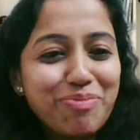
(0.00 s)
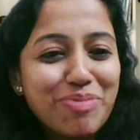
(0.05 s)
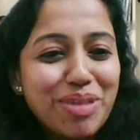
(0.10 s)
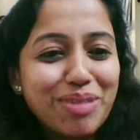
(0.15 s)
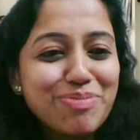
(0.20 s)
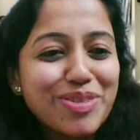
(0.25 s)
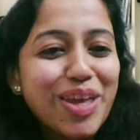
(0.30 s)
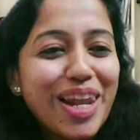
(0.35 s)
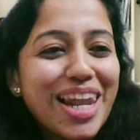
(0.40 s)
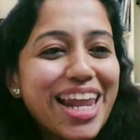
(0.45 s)
So
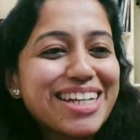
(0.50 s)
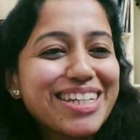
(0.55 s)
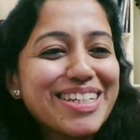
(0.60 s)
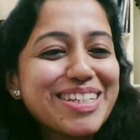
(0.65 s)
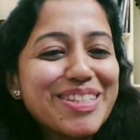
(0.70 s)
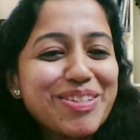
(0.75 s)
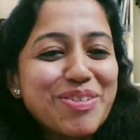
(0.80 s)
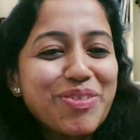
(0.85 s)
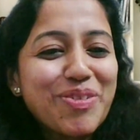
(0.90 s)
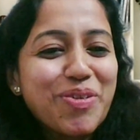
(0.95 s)
let us
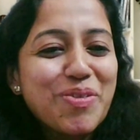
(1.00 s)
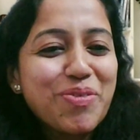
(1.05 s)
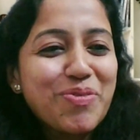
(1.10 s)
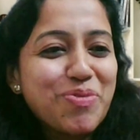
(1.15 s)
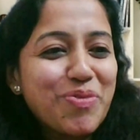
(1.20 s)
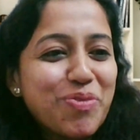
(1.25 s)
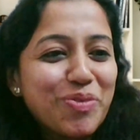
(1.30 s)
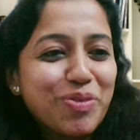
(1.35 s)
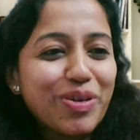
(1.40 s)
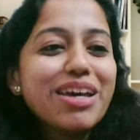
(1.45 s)
know
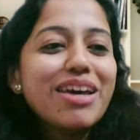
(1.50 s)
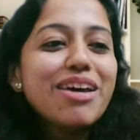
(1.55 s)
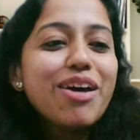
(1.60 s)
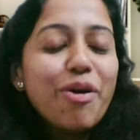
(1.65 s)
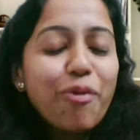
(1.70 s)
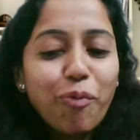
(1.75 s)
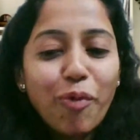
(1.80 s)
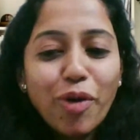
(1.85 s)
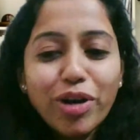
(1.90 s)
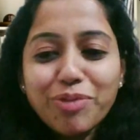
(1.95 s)

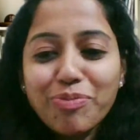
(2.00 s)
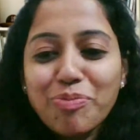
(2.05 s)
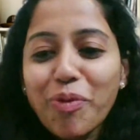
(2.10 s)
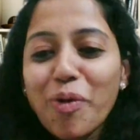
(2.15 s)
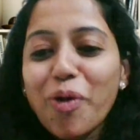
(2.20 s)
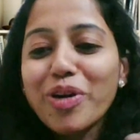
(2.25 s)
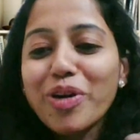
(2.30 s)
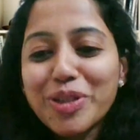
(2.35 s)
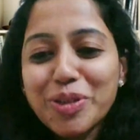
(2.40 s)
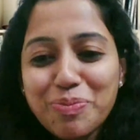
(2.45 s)
what more
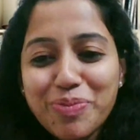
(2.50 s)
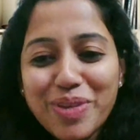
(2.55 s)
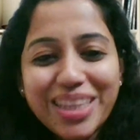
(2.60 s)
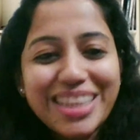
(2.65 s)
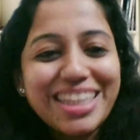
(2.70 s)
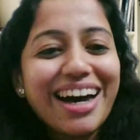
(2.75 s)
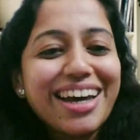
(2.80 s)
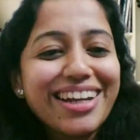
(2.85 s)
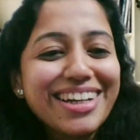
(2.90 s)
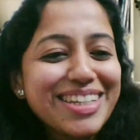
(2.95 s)
to
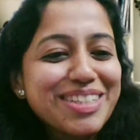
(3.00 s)
Bidhan is,